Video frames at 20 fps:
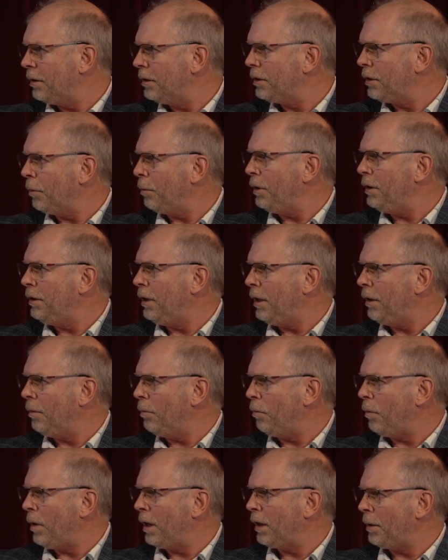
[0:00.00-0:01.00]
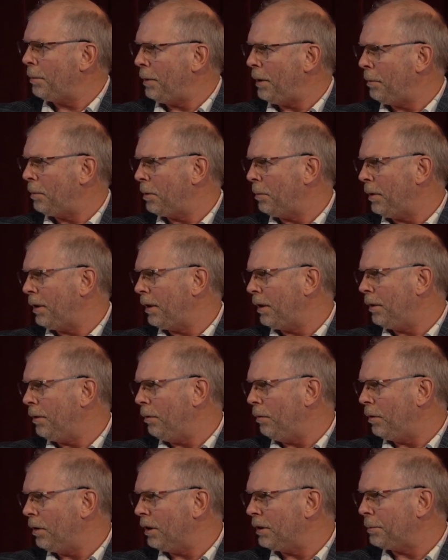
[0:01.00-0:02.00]
So we didn't want to be implementing a
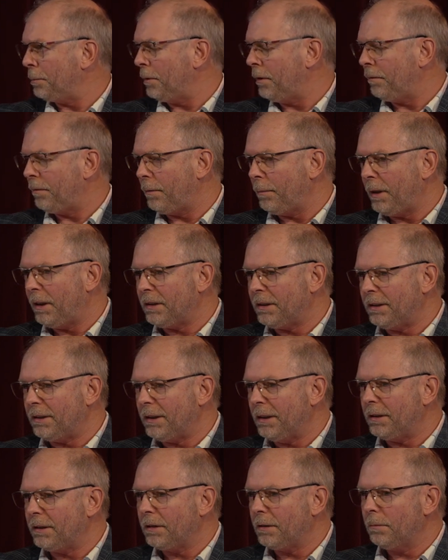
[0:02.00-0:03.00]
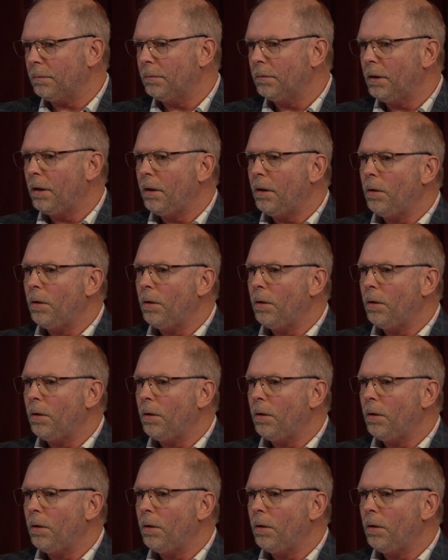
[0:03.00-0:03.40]
new customer information system